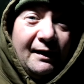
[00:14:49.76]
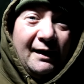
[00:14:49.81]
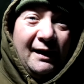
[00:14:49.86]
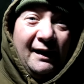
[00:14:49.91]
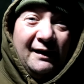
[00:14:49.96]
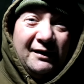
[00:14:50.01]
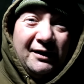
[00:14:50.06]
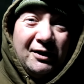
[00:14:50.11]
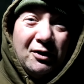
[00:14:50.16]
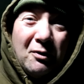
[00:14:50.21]

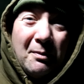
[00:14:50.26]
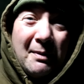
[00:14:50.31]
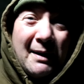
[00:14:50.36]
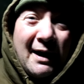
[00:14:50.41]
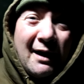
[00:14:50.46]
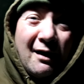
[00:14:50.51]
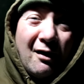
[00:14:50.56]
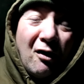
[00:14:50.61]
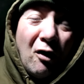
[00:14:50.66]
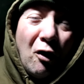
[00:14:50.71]
Until
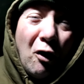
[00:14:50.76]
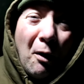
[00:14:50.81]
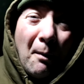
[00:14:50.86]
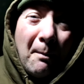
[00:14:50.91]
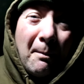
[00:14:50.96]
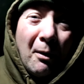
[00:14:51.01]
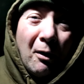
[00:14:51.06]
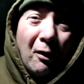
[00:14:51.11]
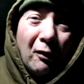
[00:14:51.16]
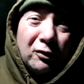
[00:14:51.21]
about
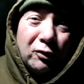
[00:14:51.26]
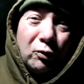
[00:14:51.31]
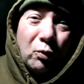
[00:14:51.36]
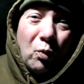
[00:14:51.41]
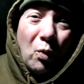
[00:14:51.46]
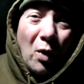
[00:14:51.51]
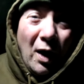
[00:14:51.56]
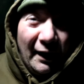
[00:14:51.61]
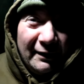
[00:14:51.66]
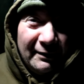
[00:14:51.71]

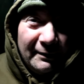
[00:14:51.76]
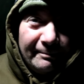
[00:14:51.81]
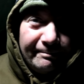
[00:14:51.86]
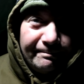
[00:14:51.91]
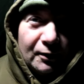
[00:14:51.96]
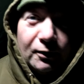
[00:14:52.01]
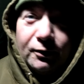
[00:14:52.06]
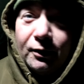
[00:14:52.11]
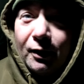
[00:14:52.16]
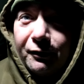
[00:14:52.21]
1:30,
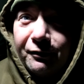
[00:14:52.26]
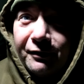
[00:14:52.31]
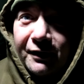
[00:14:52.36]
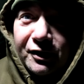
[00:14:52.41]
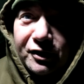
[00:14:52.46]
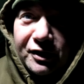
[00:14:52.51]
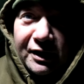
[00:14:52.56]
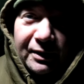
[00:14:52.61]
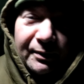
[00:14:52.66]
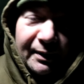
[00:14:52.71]
no
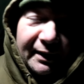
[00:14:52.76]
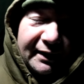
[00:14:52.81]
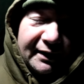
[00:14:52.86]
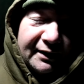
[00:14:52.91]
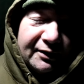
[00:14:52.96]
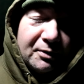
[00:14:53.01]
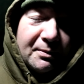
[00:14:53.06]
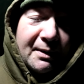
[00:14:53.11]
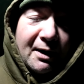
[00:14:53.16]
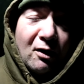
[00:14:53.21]
fish anyway,
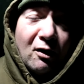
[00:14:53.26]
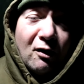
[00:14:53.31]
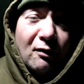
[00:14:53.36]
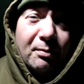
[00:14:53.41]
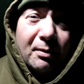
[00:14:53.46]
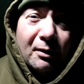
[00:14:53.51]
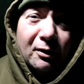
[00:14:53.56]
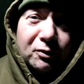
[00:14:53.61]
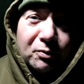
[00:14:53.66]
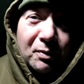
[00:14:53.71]
until about
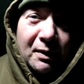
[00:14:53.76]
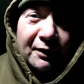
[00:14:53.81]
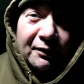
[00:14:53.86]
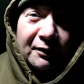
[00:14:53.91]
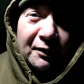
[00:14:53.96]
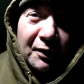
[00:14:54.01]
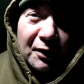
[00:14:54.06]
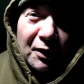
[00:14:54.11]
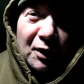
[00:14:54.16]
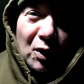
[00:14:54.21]
1:30
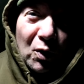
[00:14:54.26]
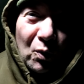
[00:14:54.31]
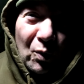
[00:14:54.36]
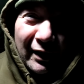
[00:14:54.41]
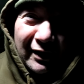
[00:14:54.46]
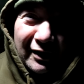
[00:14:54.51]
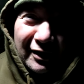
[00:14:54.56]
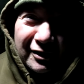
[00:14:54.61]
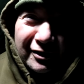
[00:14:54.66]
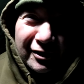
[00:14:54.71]

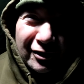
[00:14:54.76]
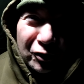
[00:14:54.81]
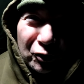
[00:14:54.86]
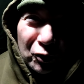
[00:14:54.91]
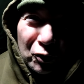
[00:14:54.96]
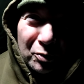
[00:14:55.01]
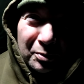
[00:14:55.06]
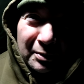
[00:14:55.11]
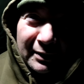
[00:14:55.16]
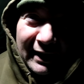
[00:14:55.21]
when the
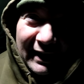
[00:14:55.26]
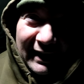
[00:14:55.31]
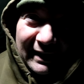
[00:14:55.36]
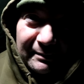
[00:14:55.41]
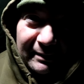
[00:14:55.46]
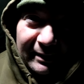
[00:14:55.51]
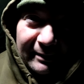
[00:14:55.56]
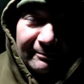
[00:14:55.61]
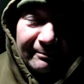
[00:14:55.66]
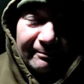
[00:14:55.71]
storm
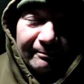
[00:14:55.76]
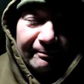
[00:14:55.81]
came in.